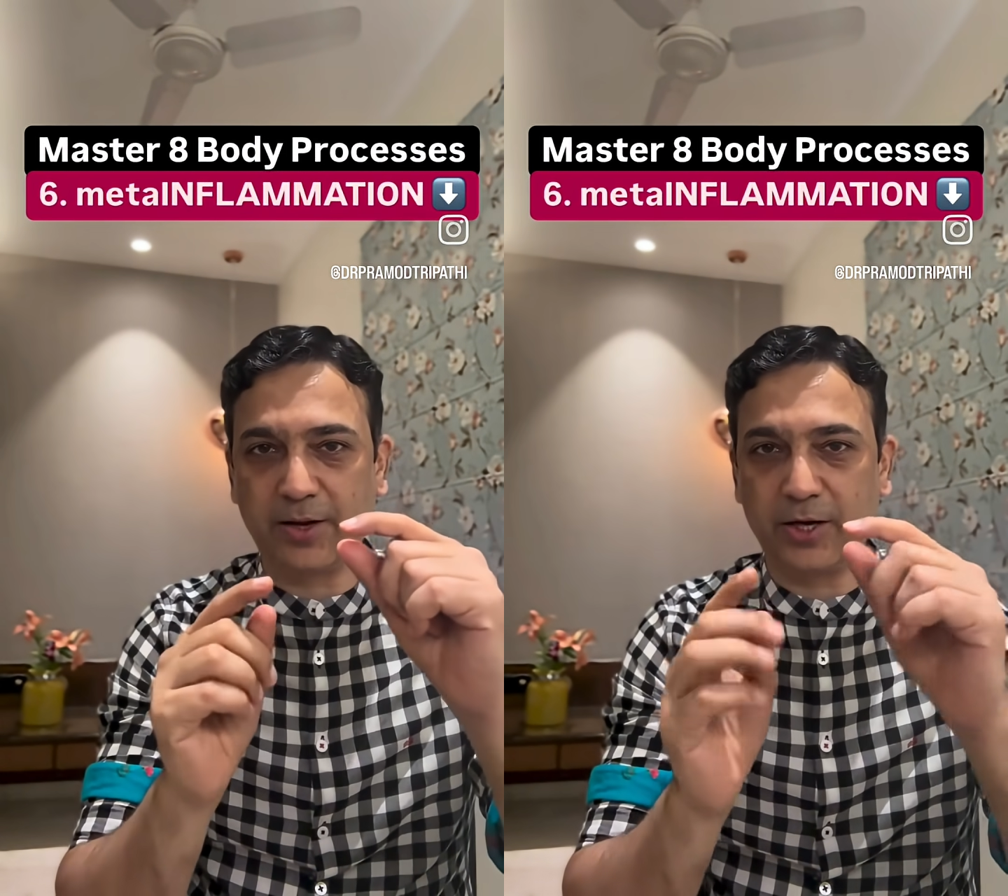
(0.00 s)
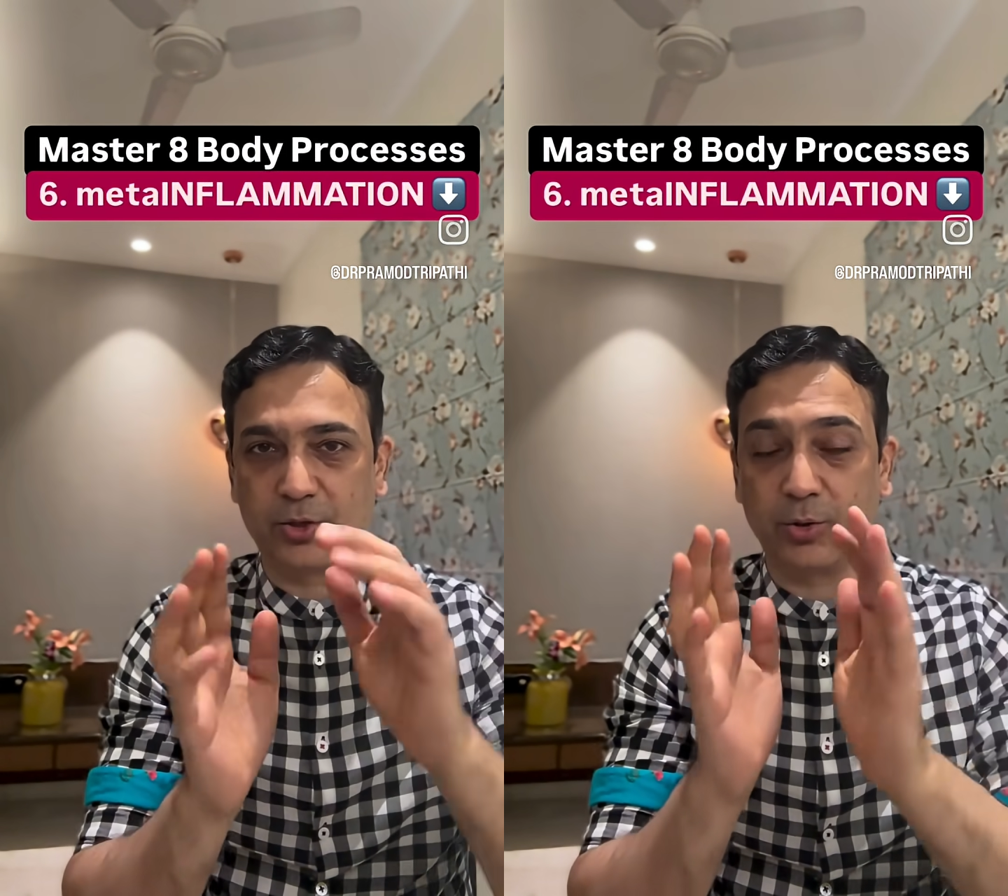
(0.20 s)

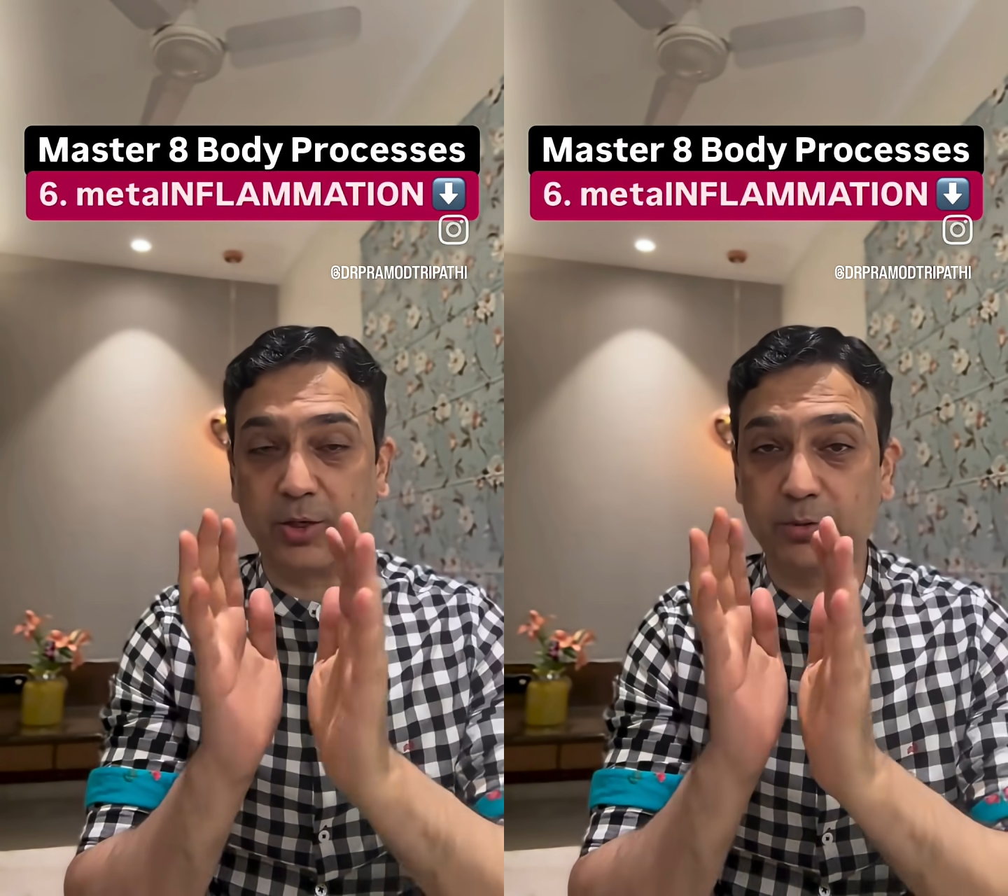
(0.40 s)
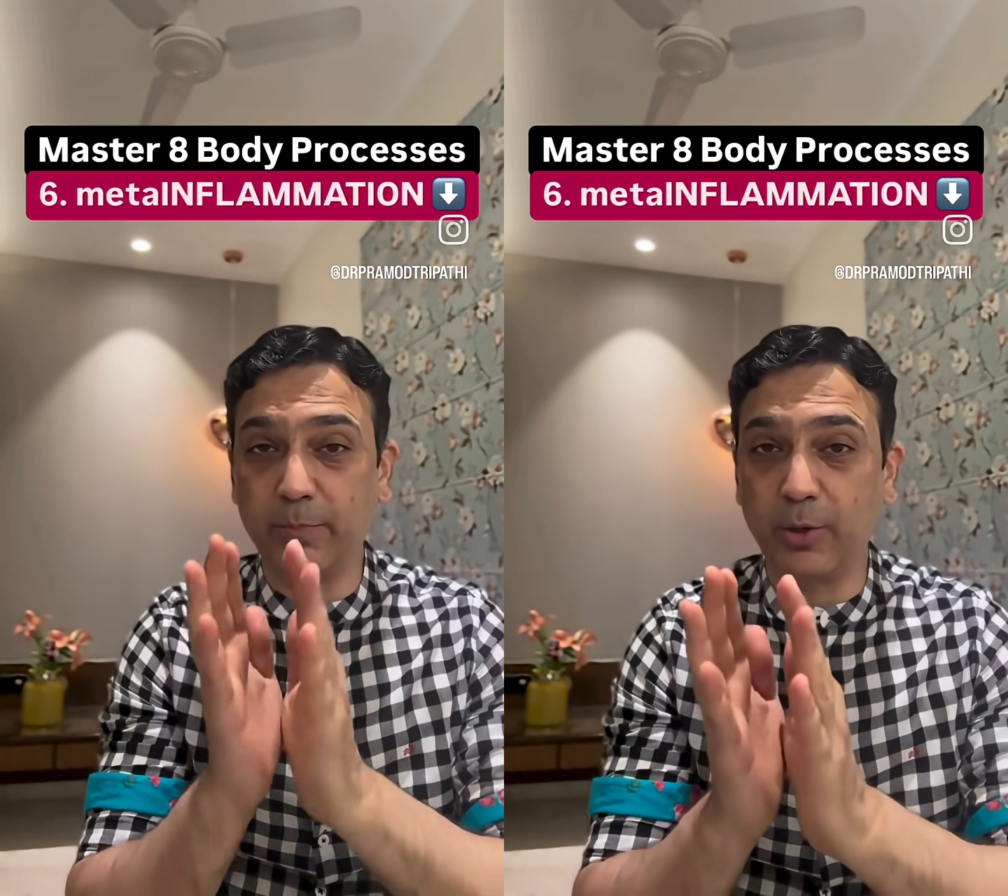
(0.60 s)
ratio
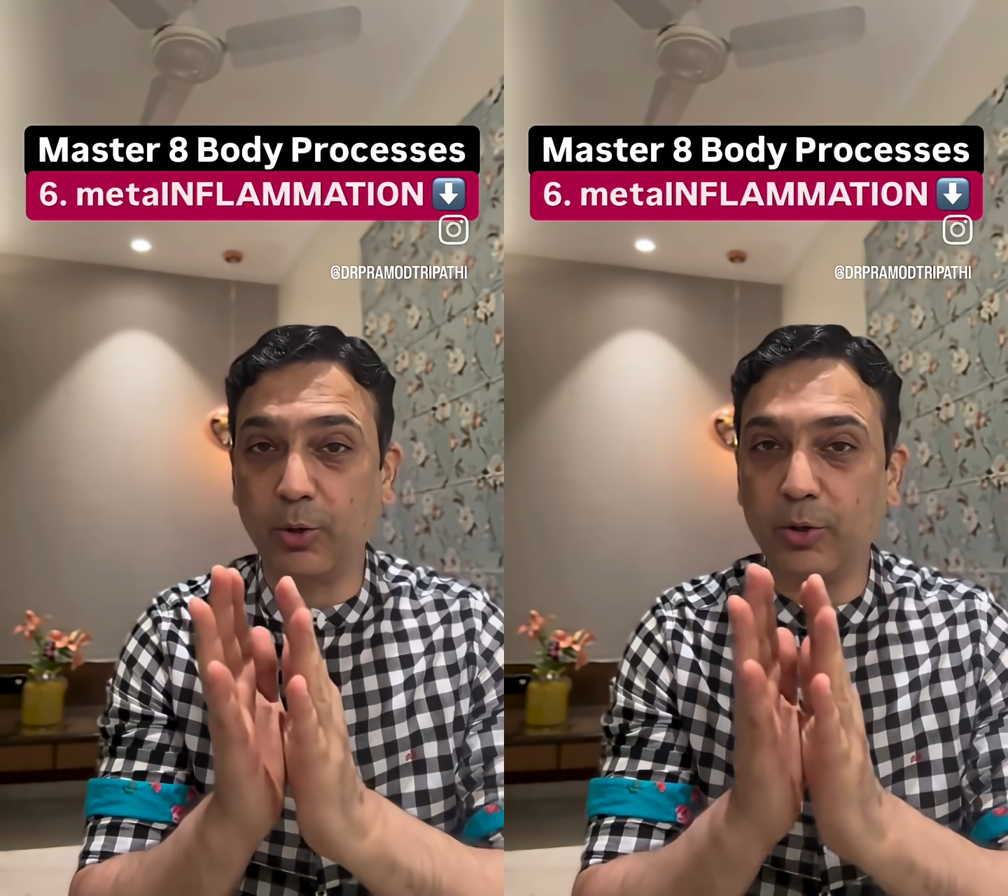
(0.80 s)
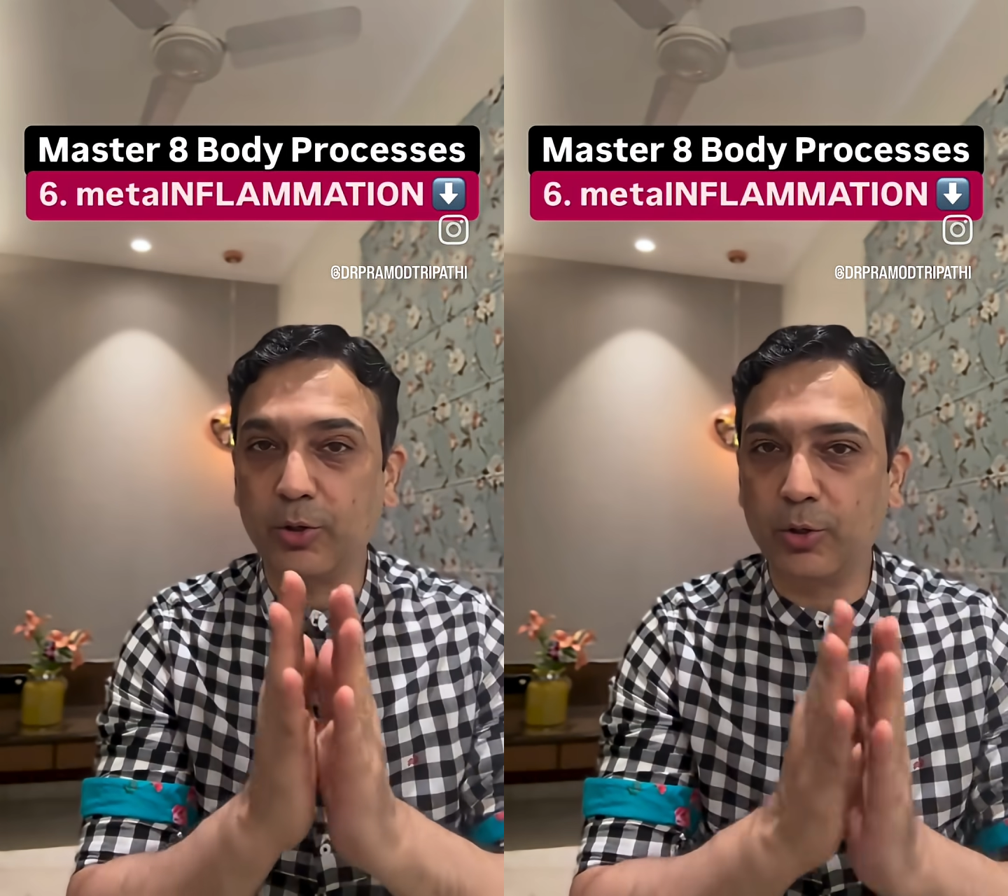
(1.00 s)
is
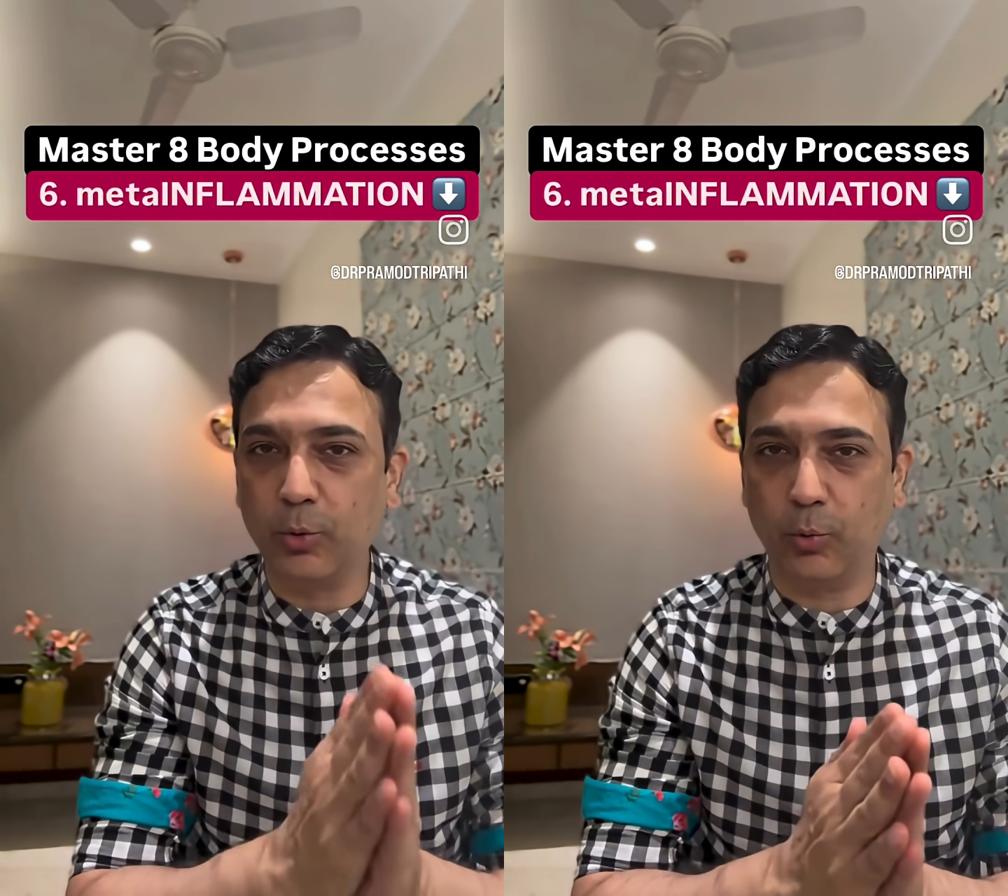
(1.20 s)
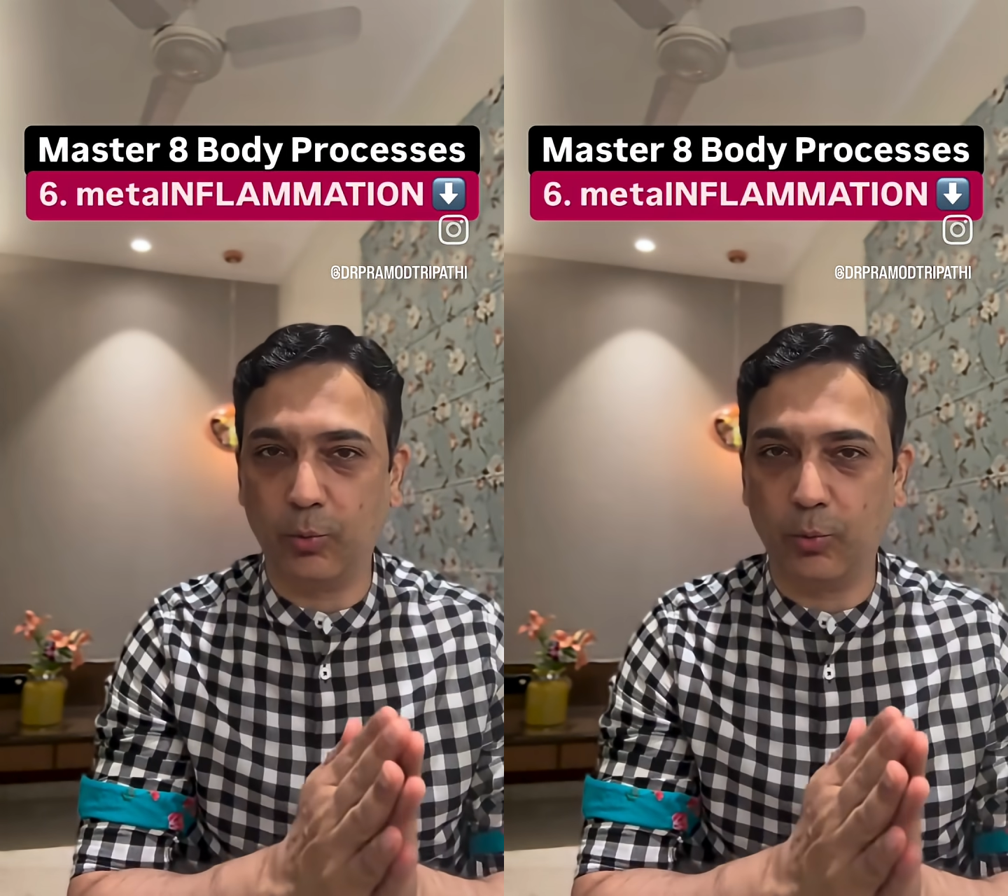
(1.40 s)
below 2,